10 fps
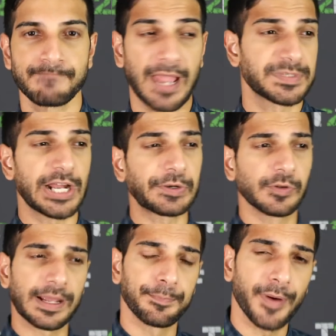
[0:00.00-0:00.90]
I'm telling
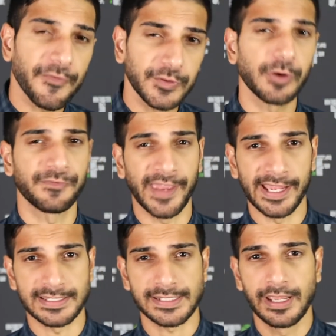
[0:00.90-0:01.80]
you, like Buffalo
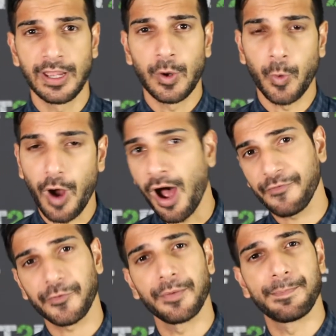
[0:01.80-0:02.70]
fans will
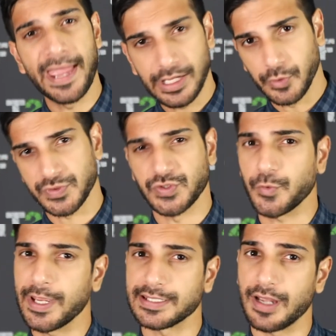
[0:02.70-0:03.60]
offer the Bengals
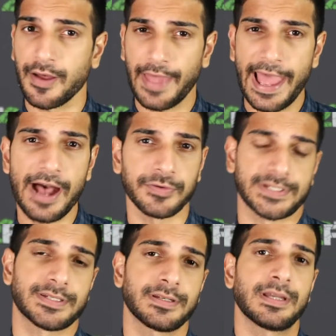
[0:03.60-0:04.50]
drinks on the
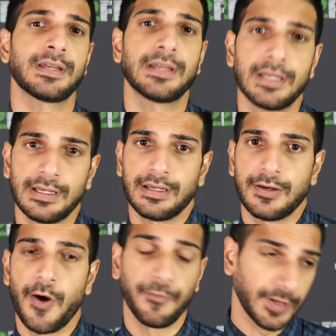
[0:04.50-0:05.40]
house.
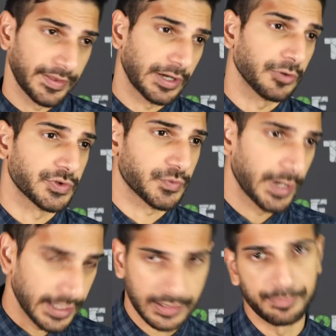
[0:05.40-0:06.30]
Hopefully they don't
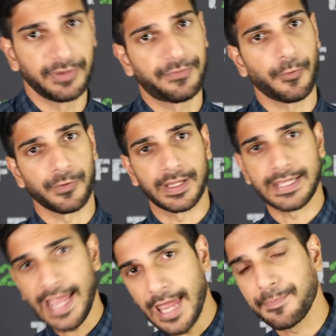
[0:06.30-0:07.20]
drink before the
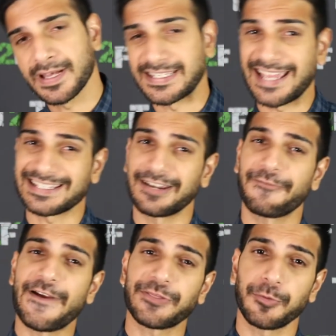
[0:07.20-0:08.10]
game because that's gonna
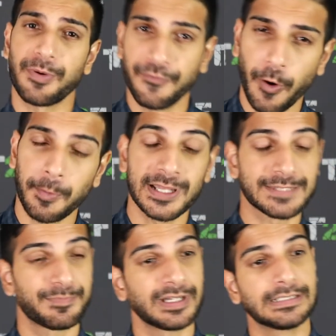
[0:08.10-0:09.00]
affect their
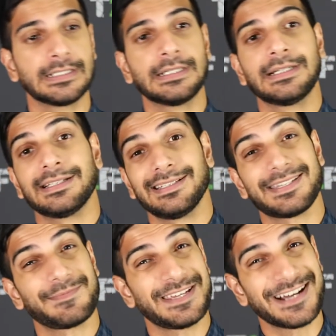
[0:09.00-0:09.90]
performance, but
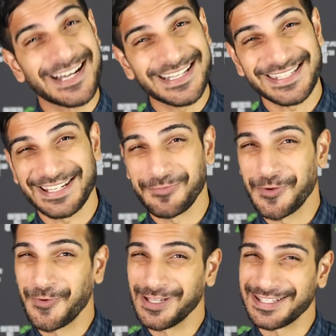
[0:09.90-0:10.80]
let's be honest, can
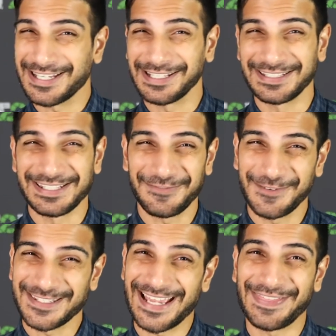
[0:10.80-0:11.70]
we really tell a
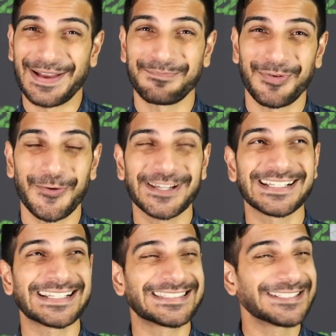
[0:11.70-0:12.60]
difference at that
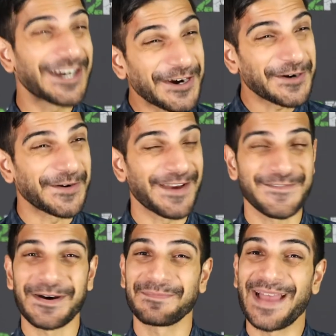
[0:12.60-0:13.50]
point? I know, I
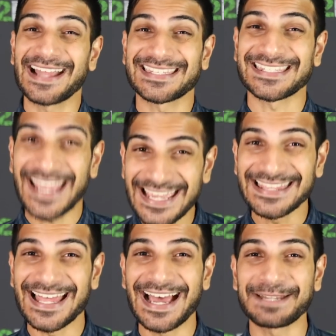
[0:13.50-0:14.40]
felt bad
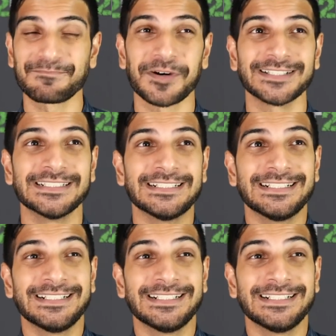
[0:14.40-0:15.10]
saying that, but